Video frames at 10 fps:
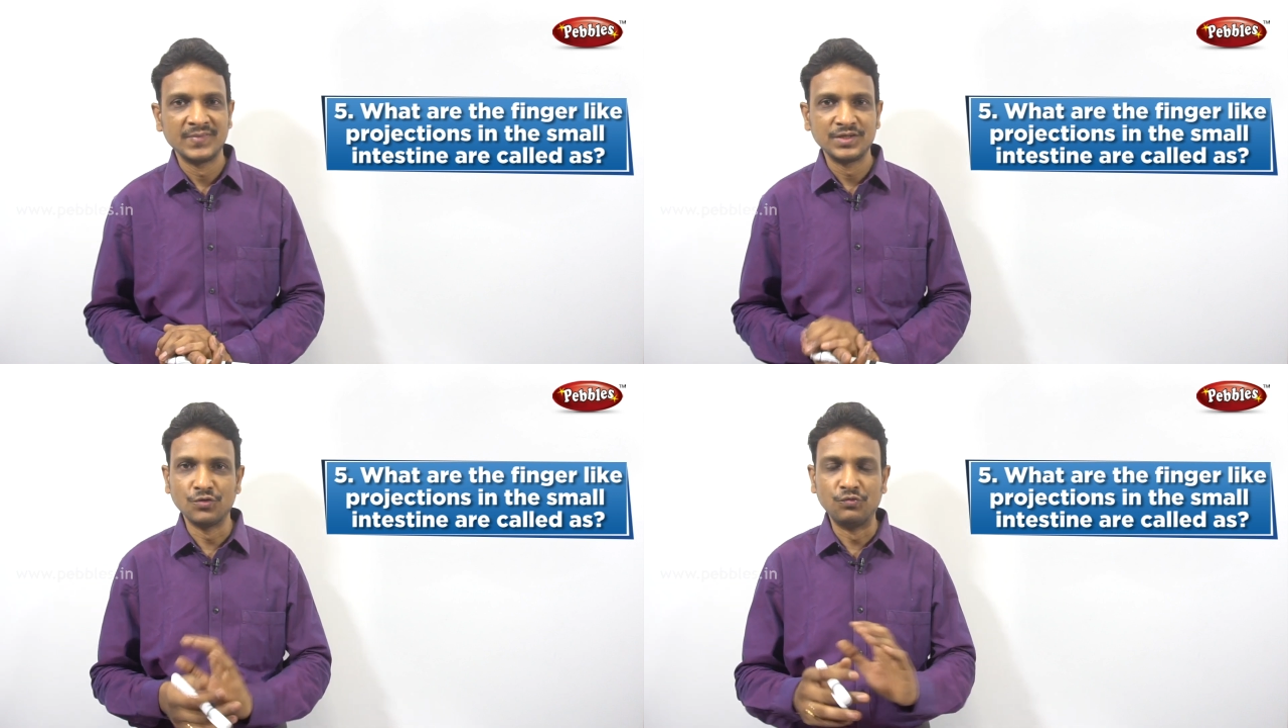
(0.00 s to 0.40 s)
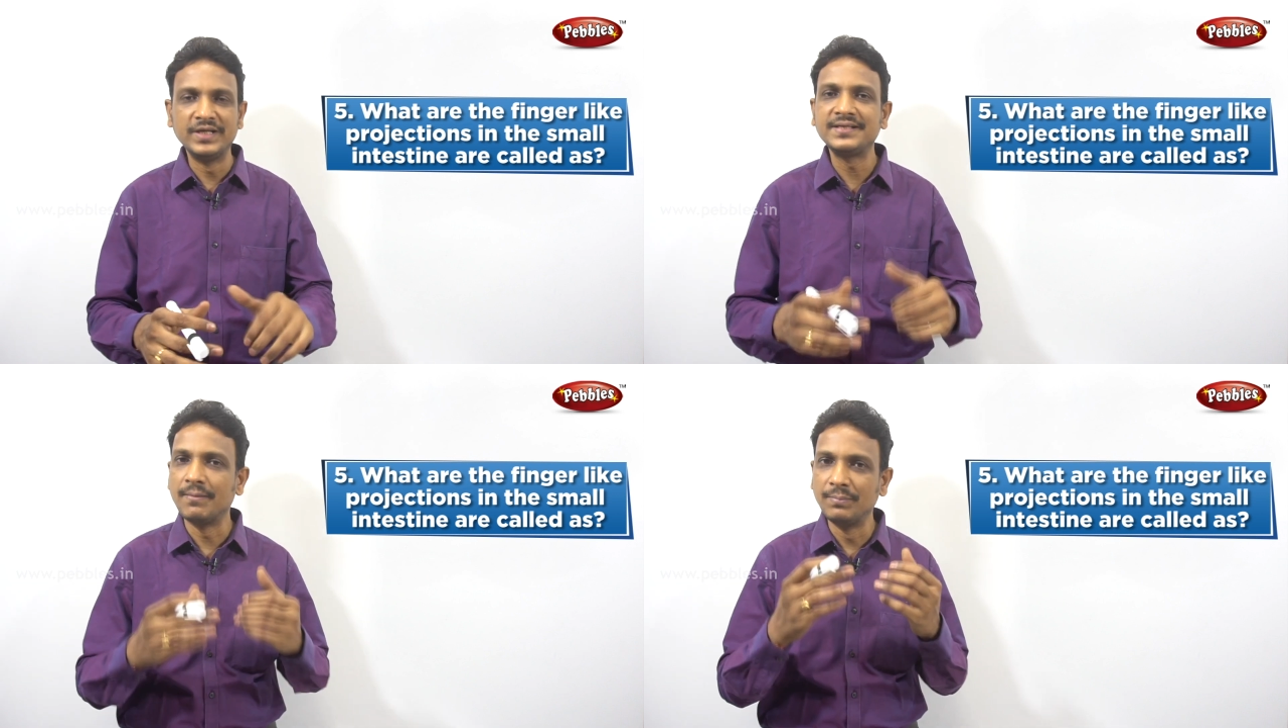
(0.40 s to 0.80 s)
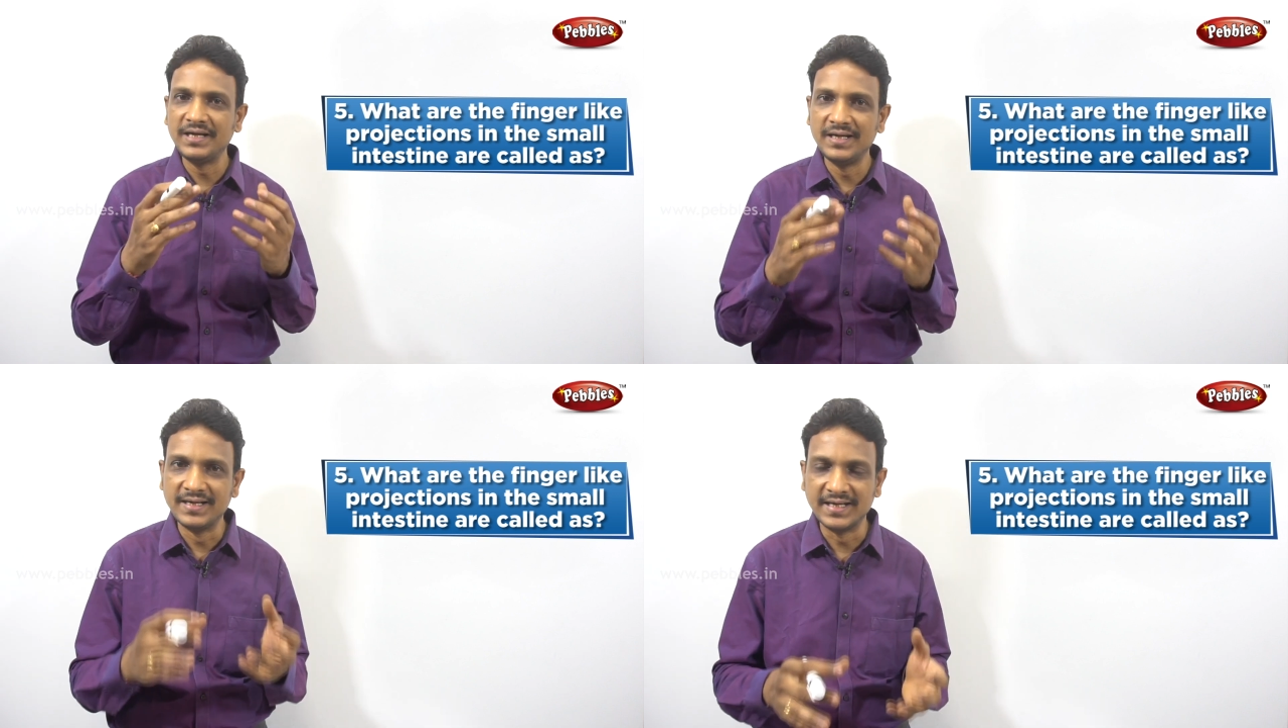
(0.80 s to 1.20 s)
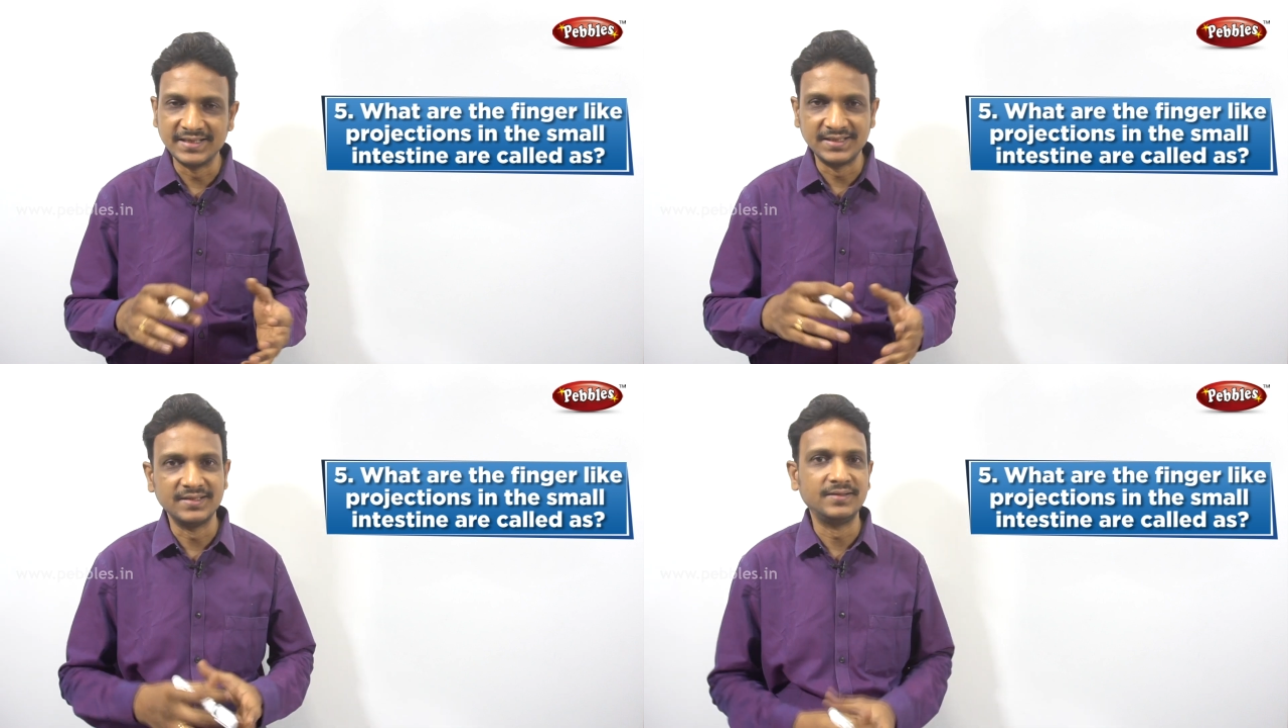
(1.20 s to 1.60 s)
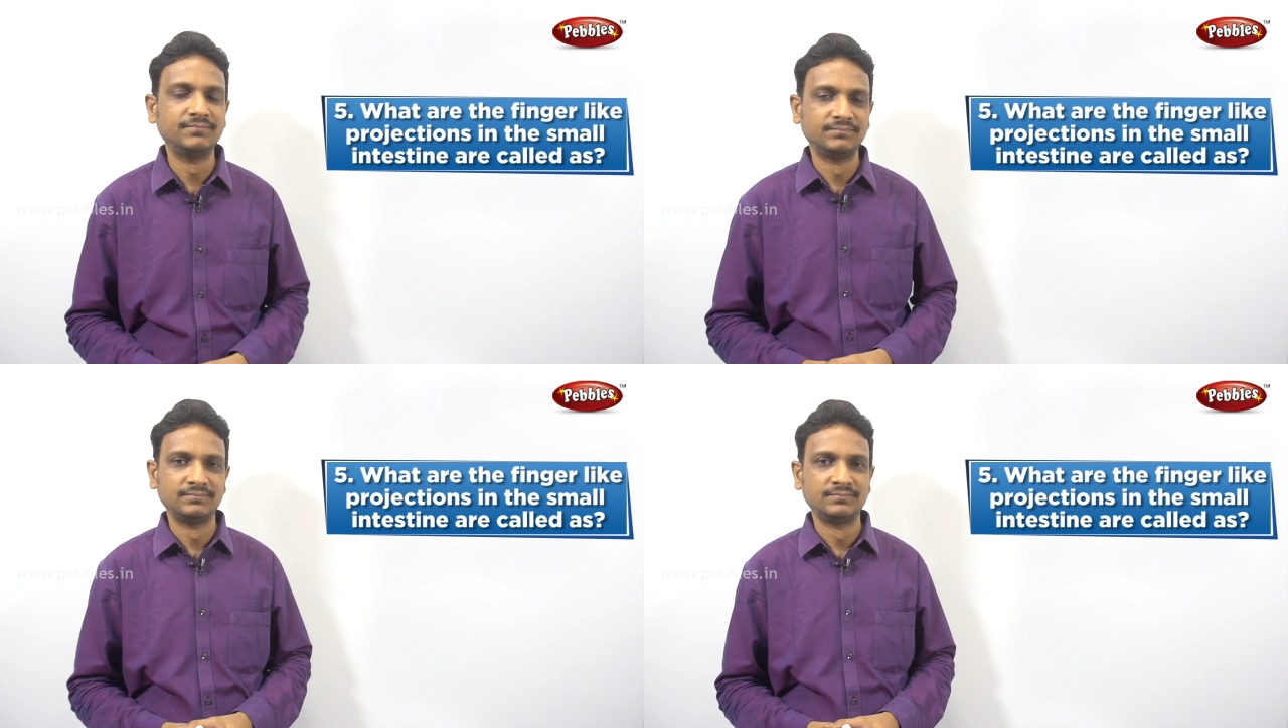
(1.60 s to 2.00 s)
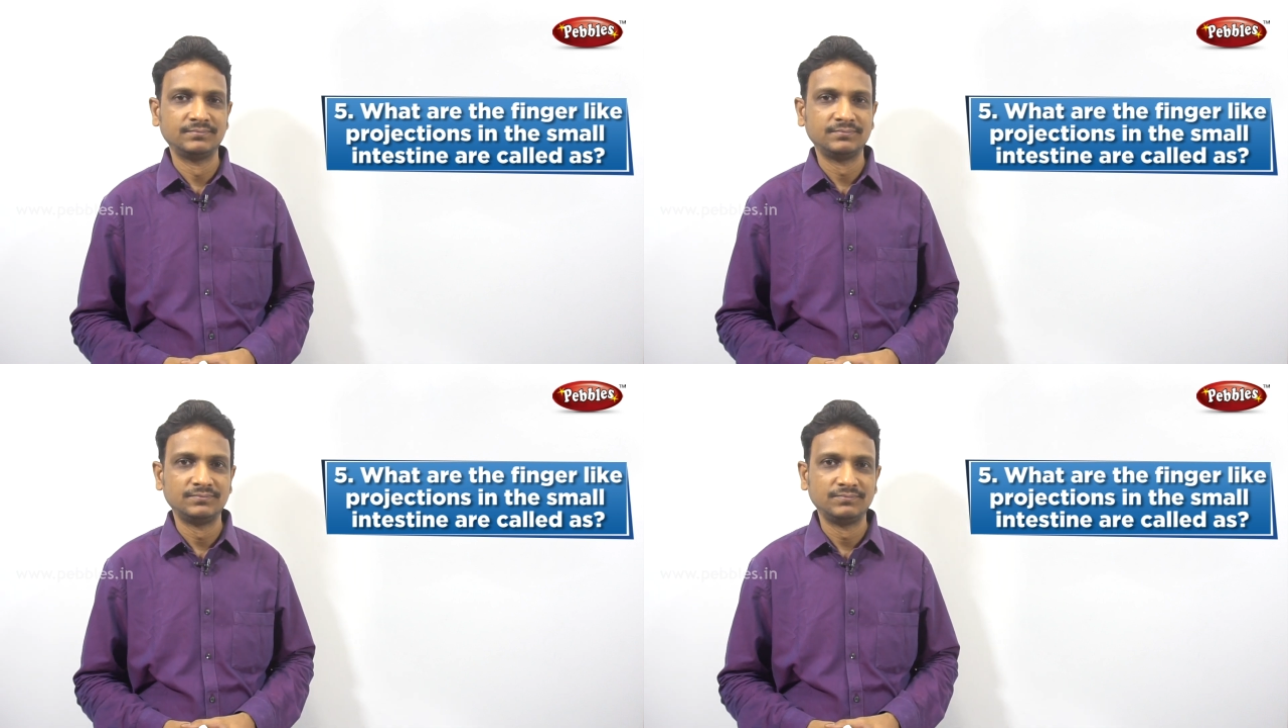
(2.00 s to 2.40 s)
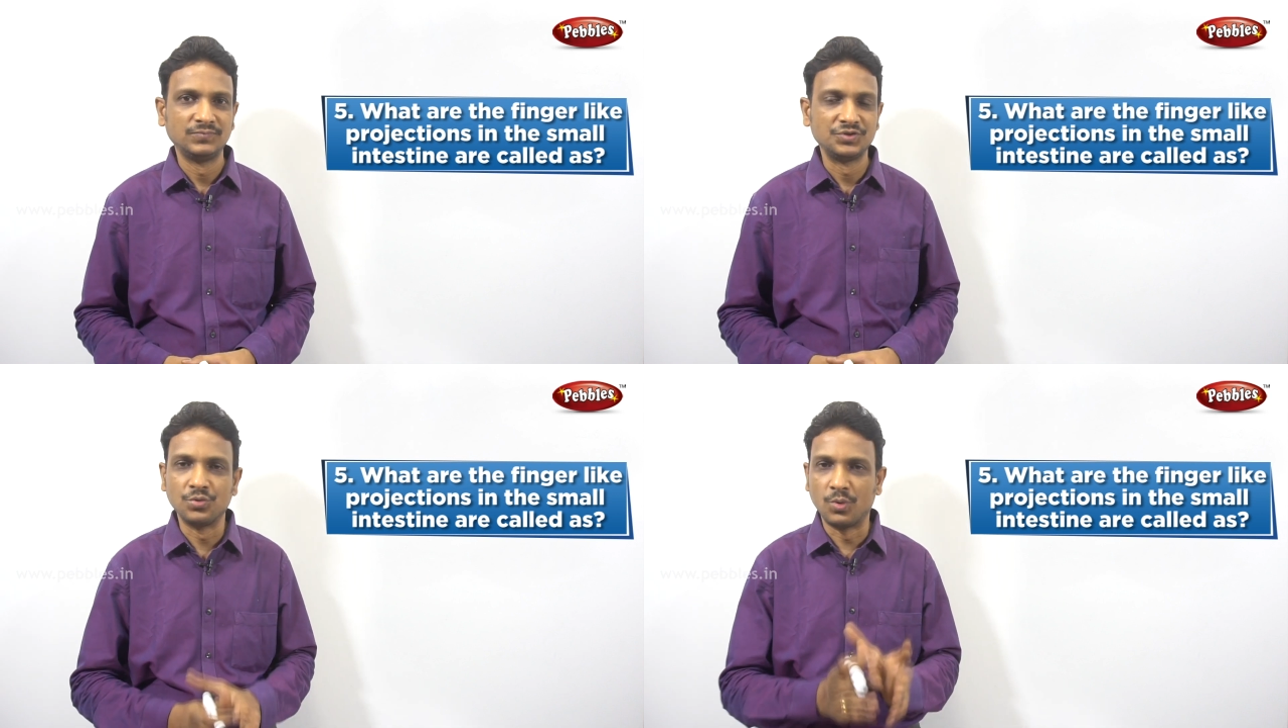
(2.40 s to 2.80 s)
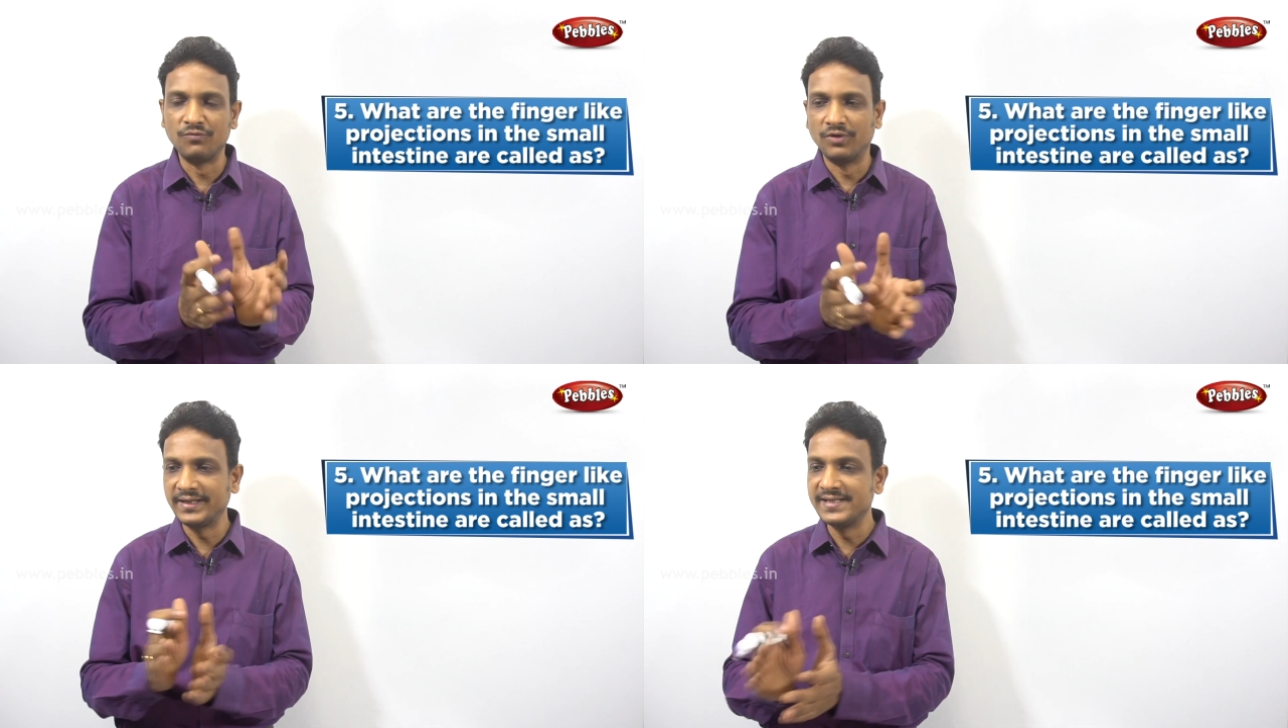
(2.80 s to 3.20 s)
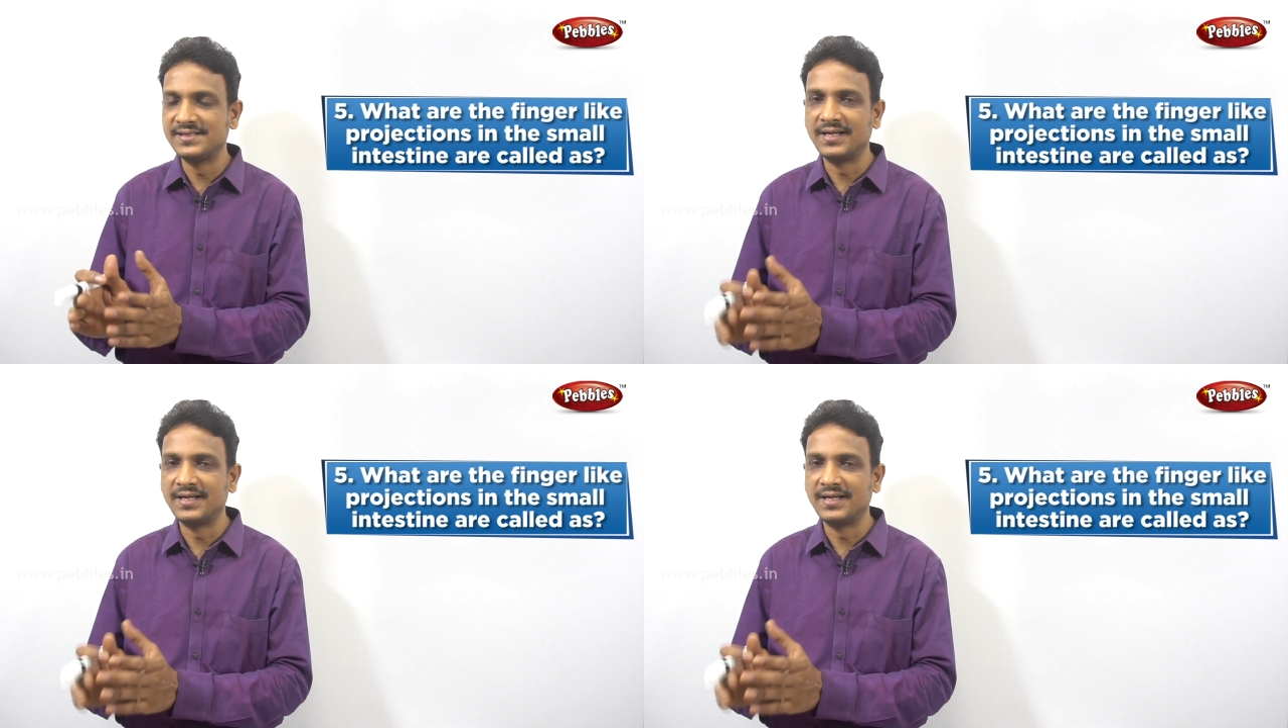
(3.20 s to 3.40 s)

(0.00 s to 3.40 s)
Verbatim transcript: So food is completely digested. So one work is